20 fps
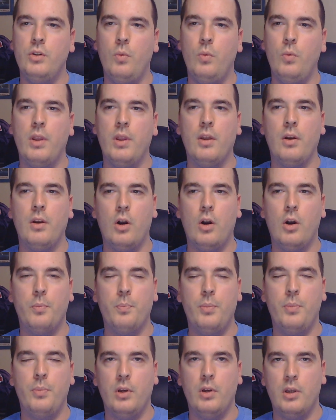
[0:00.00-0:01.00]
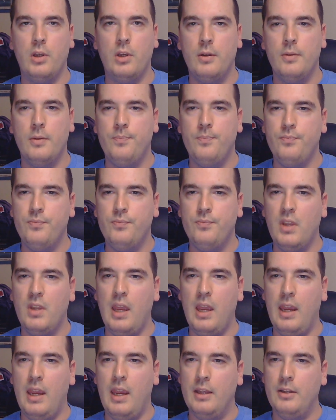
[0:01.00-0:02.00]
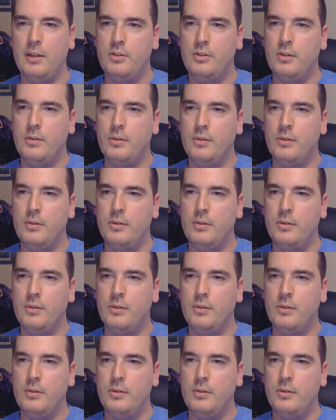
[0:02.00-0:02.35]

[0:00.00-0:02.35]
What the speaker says: with an art book. And